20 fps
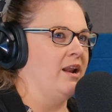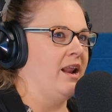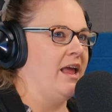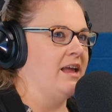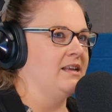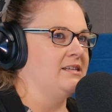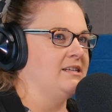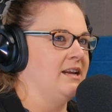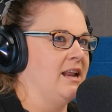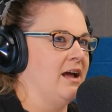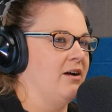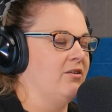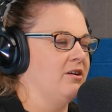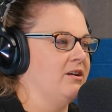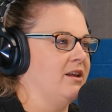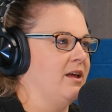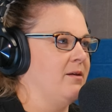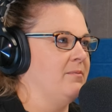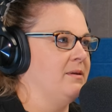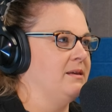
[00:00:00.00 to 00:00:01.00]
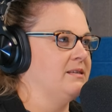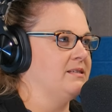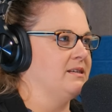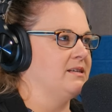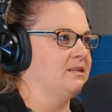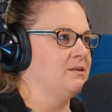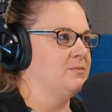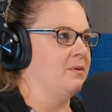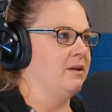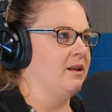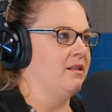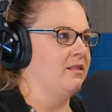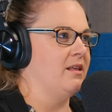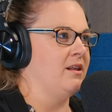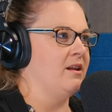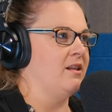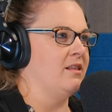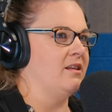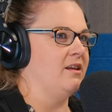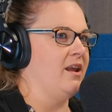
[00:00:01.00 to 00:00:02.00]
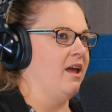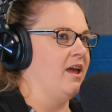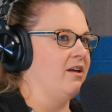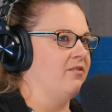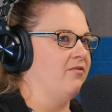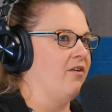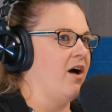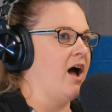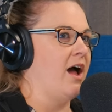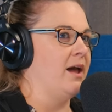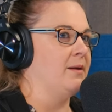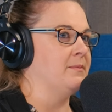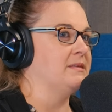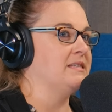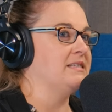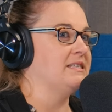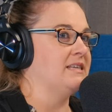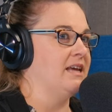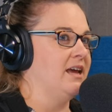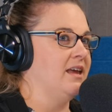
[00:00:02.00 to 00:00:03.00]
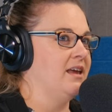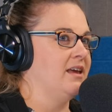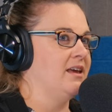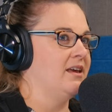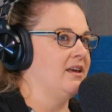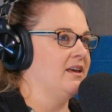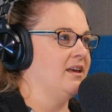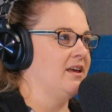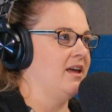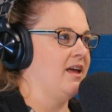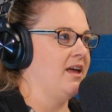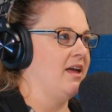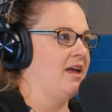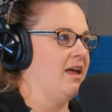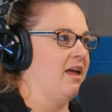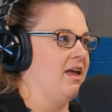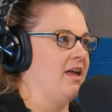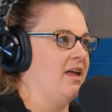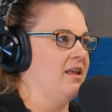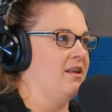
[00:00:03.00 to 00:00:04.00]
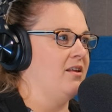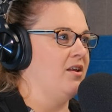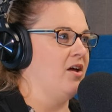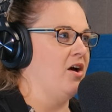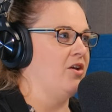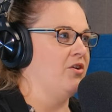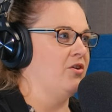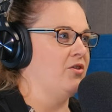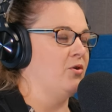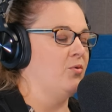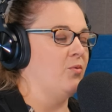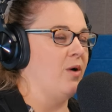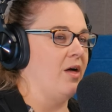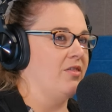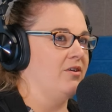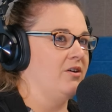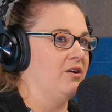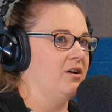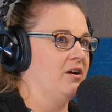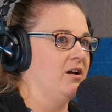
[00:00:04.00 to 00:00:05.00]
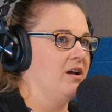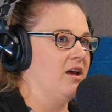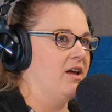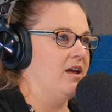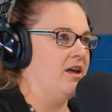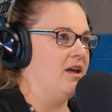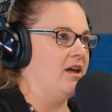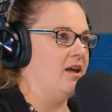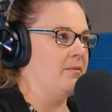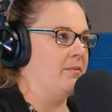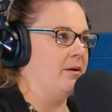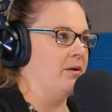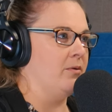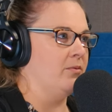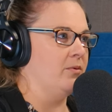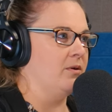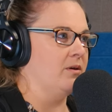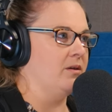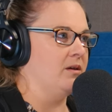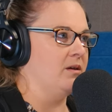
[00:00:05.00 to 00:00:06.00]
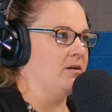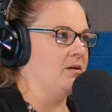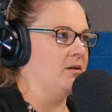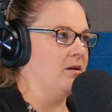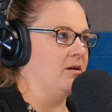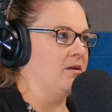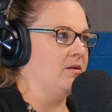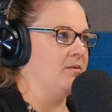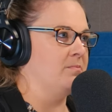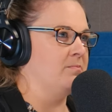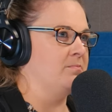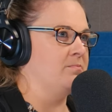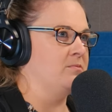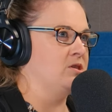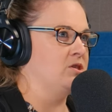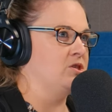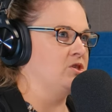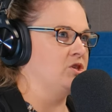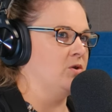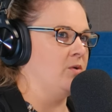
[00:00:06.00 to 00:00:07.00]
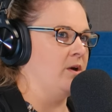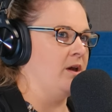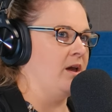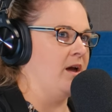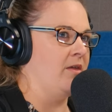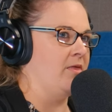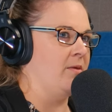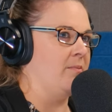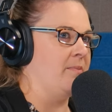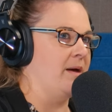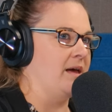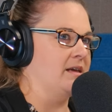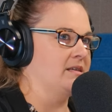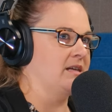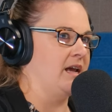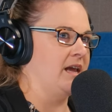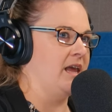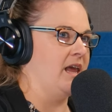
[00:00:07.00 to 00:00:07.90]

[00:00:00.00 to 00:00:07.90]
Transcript: an 18-hour-a-day business, but at the end of the day, if I'm sick and under the weather, am I really doing the best I